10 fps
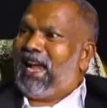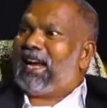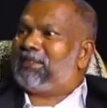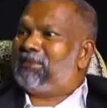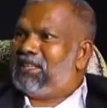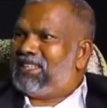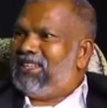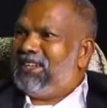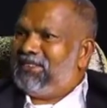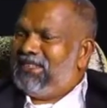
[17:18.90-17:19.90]
Activity,
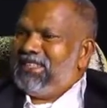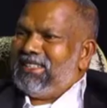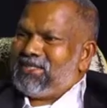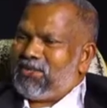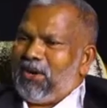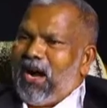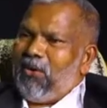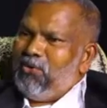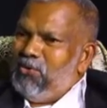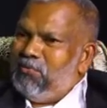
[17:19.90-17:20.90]
yeah. So
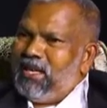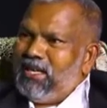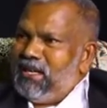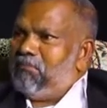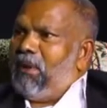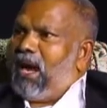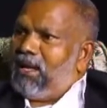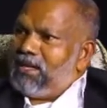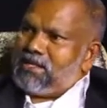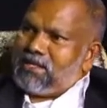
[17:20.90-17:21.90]
how do you bring in
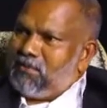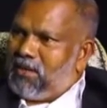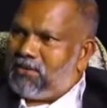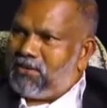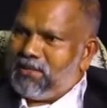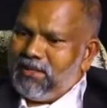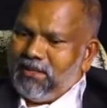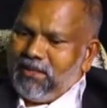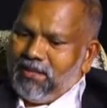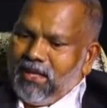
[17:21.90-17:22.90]
balance about
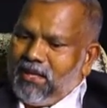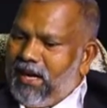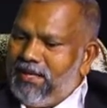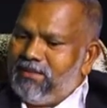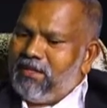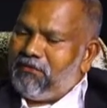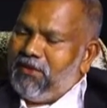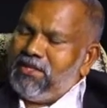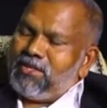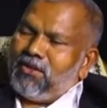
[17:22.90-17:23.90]
a right
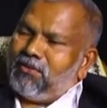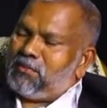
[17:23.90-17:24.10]
definition of